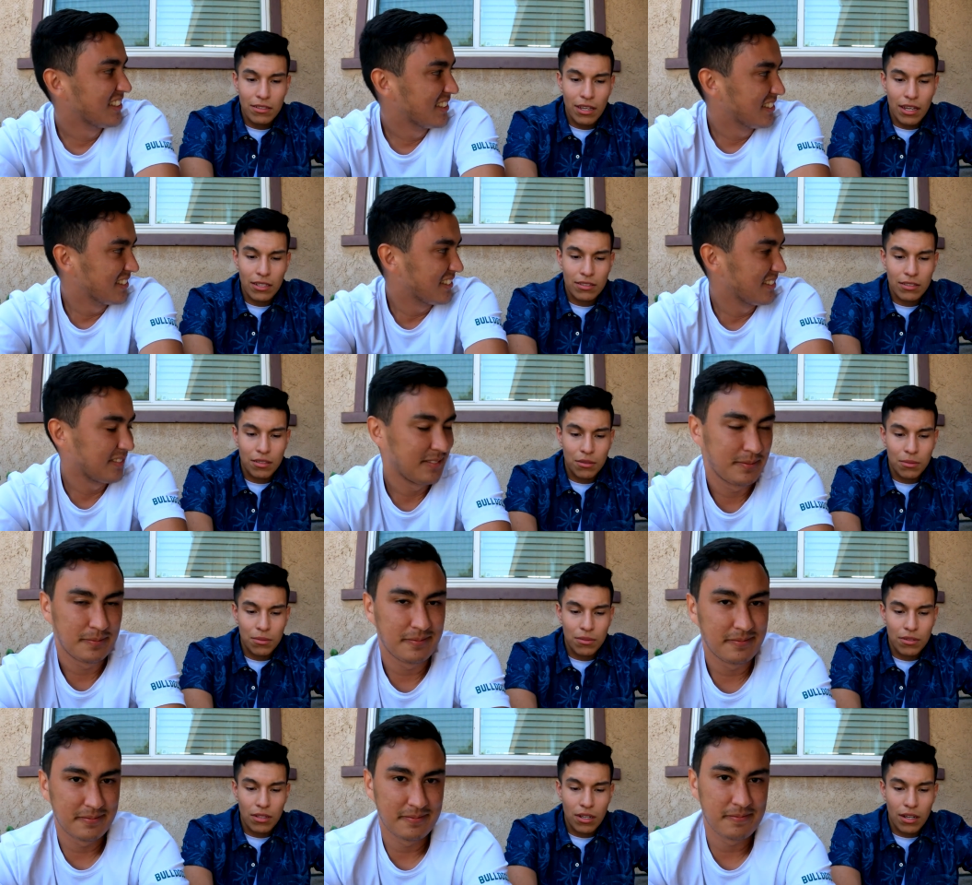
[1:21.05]
Speaker 1: Yeah, so
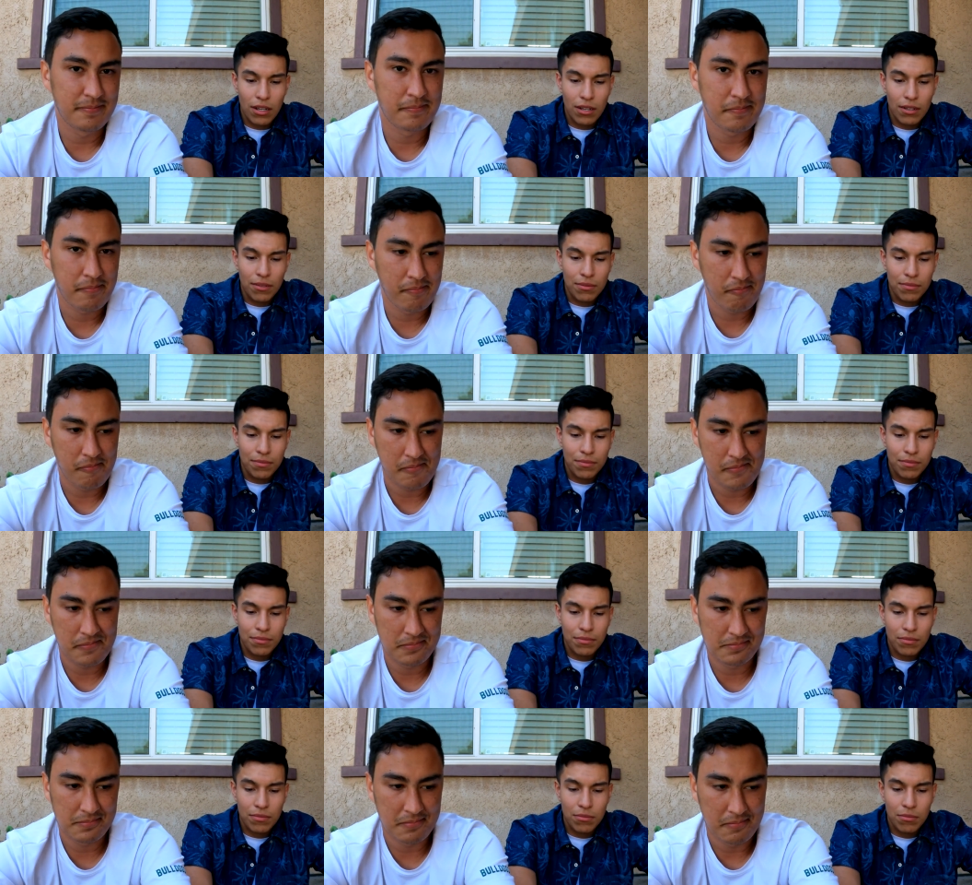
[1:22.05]
uh,
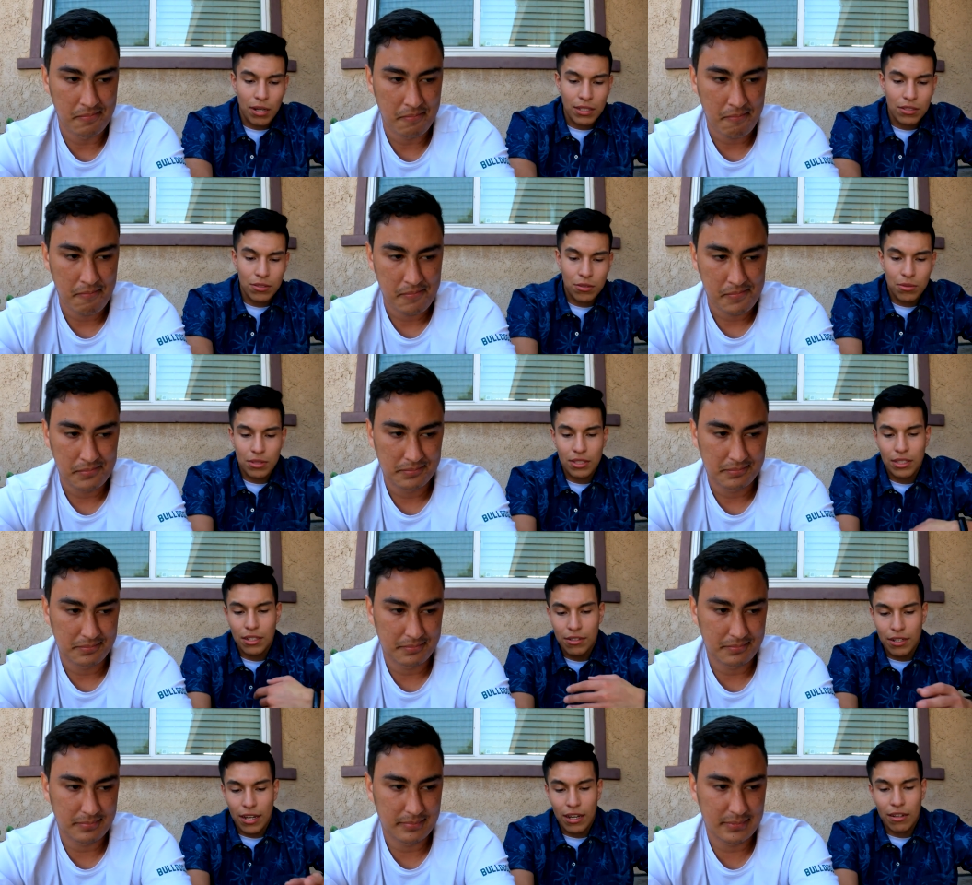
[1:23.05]
my school was a
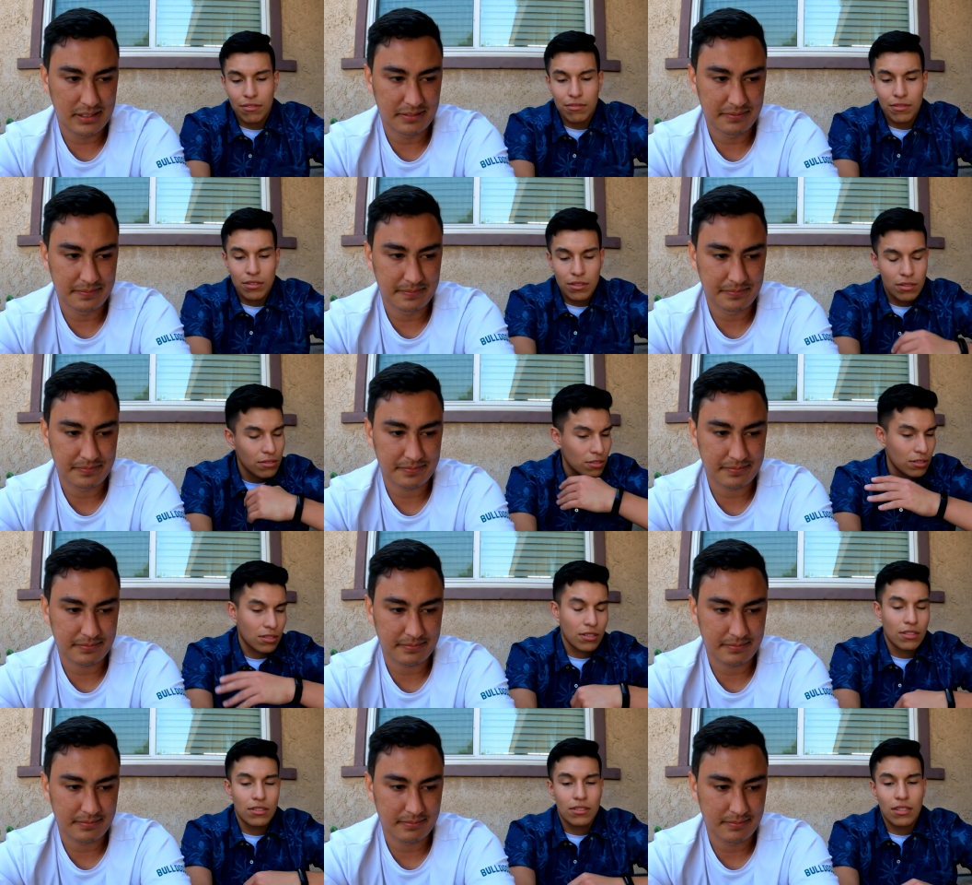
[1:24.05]
year and a half just
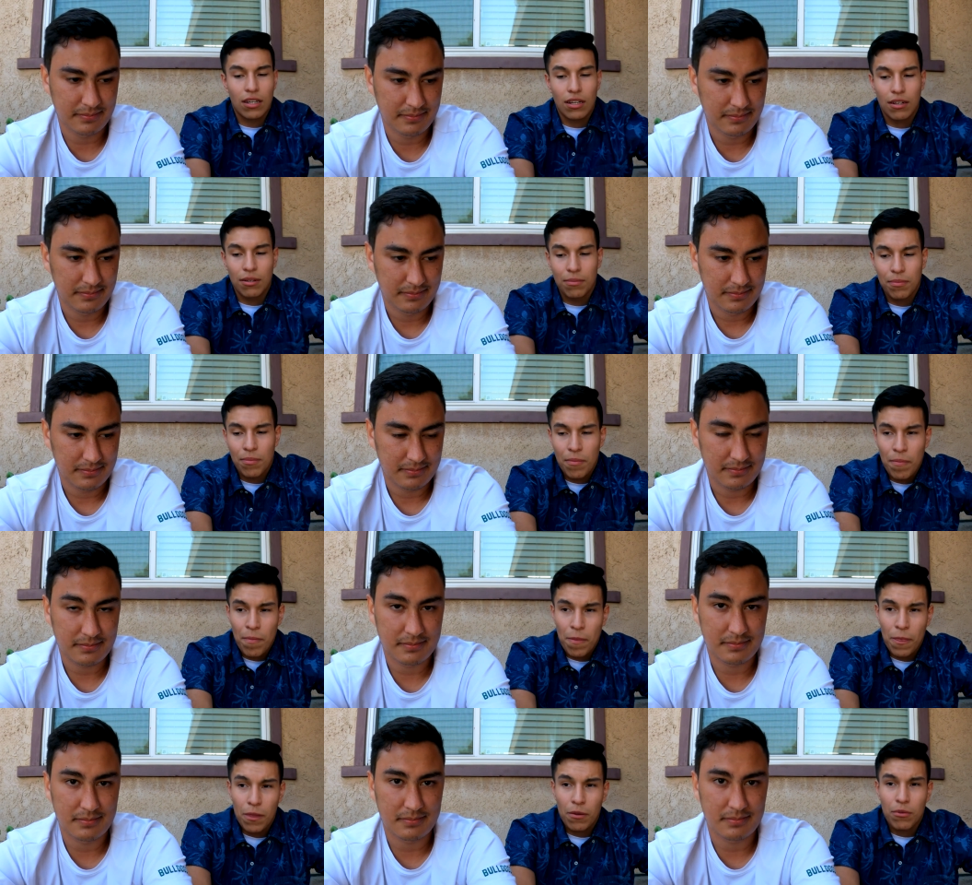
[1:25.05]
because, uh,
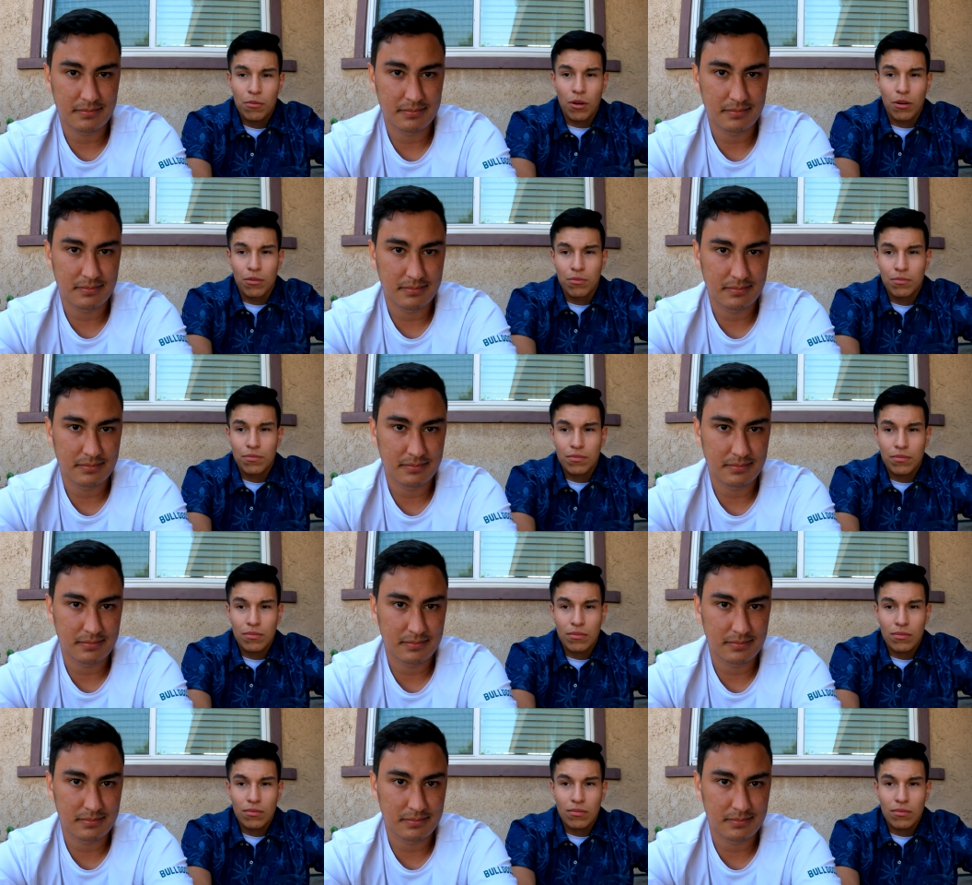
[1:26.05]
well,
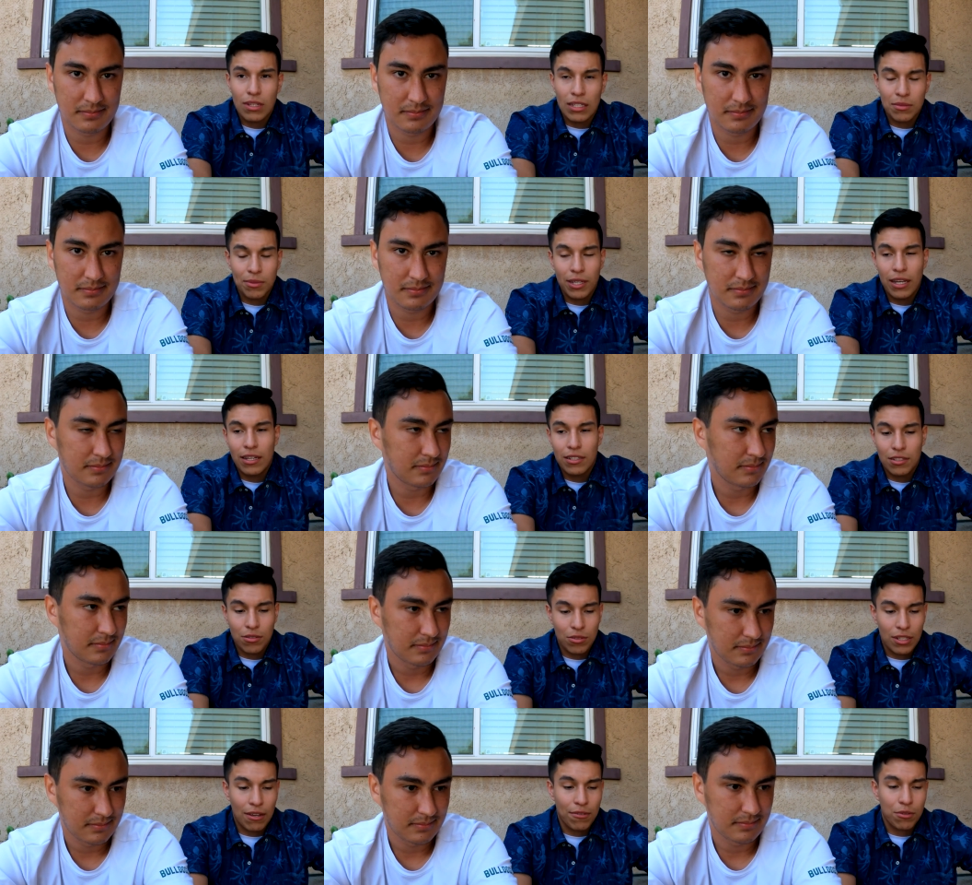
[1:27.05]
as a mechanic,
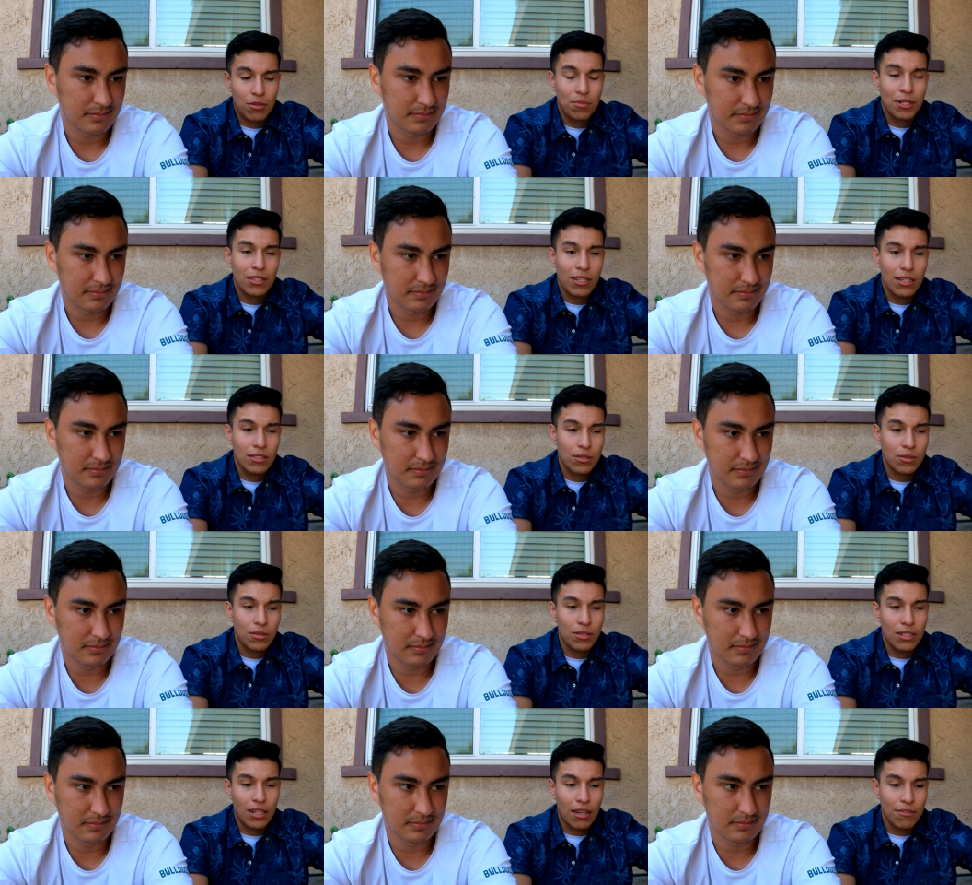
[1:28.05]
you only have a three month A
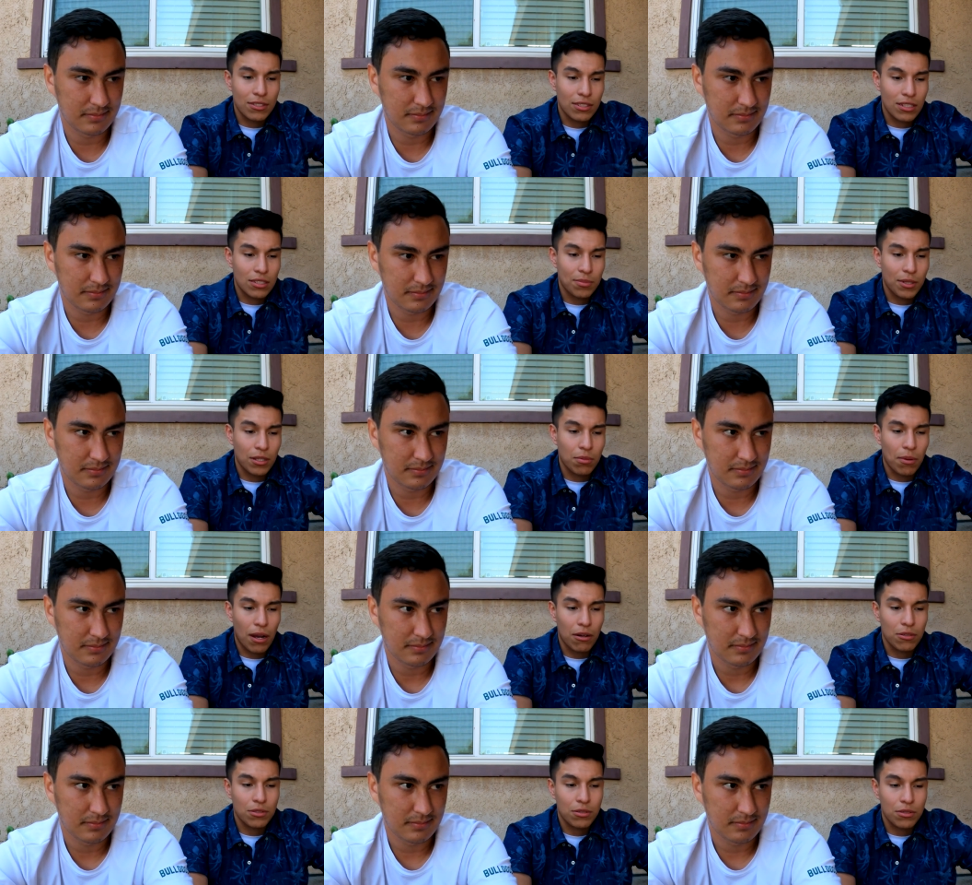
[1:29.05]
school, then you have a six month
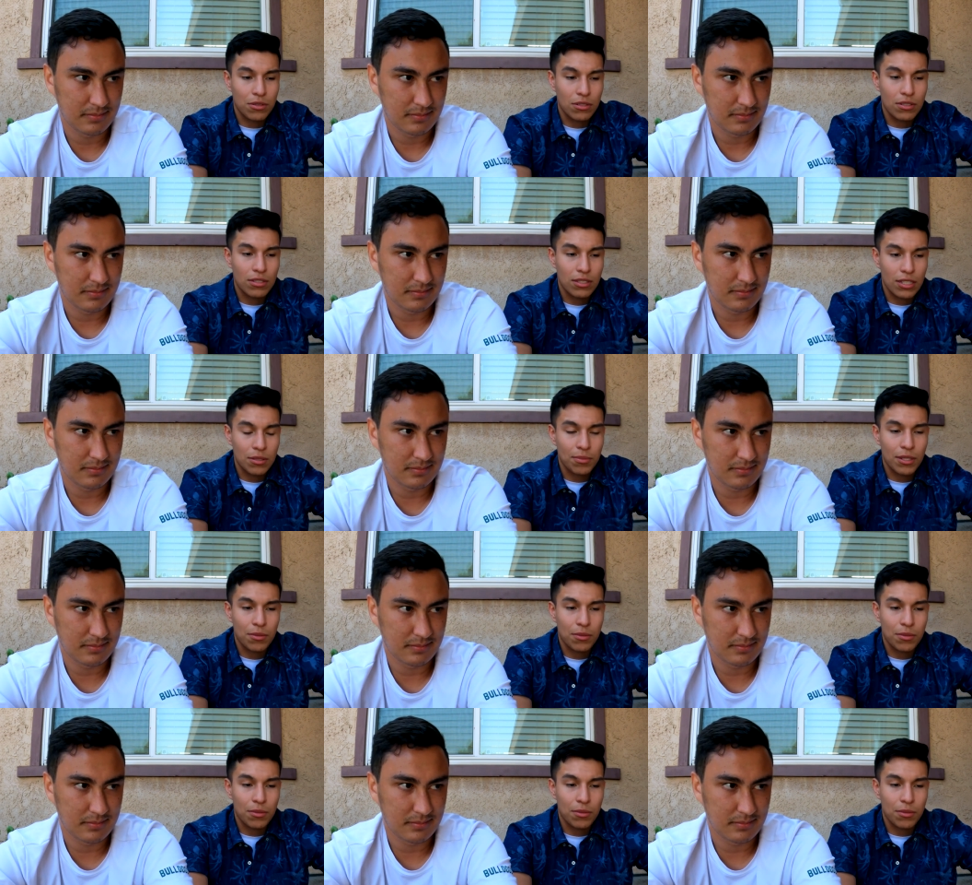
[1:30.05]
power school, a six